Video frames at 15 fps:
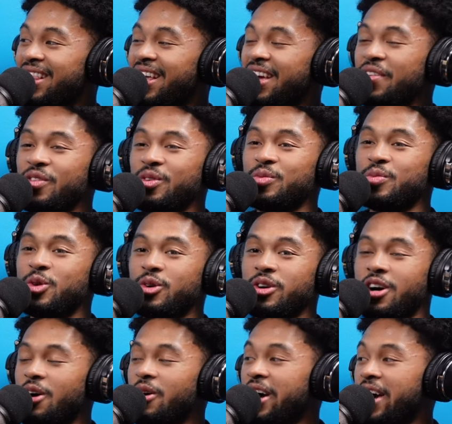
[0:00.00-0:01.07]
Like, if you move,
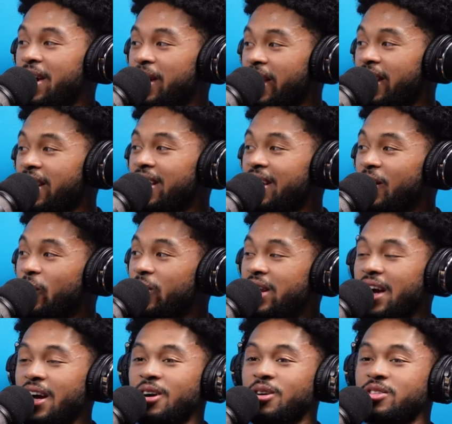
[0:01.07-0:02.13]
go ahead. We're
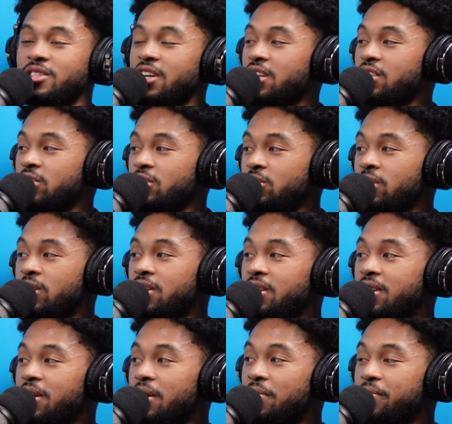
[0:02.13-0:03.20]
not yeah. going to judge you,
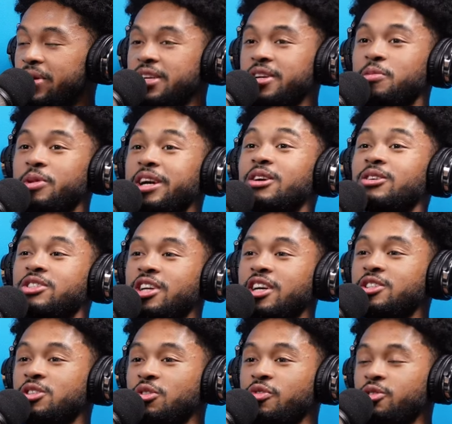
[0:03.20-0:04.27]
but we're going to
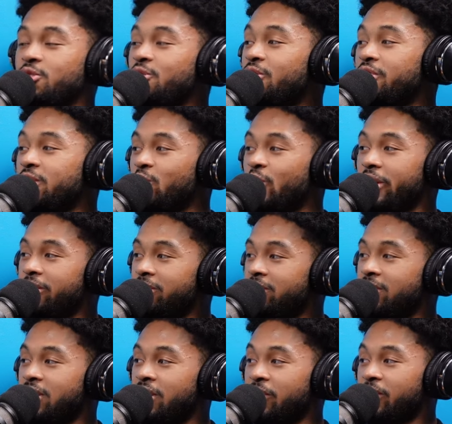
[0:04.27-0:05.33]
judge you if you're doing this weird
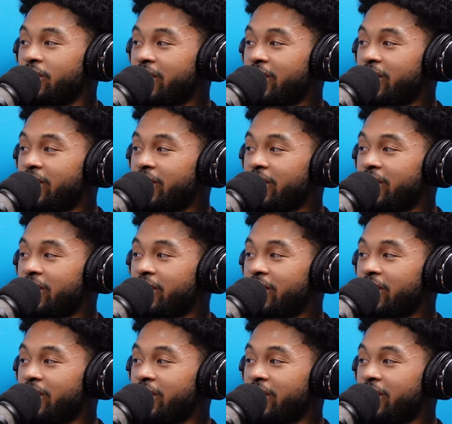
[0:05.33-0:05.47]
stuff. How